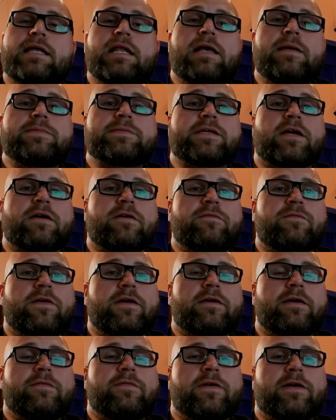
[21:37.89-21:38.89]
setups are
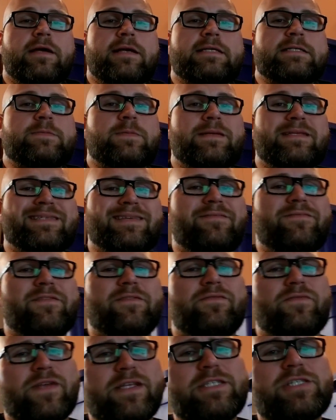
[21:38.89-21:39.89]
very very expensive
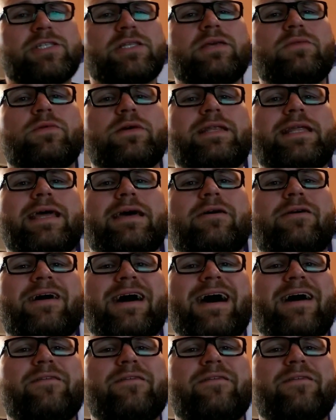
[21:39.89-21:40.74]
eventually one day i'll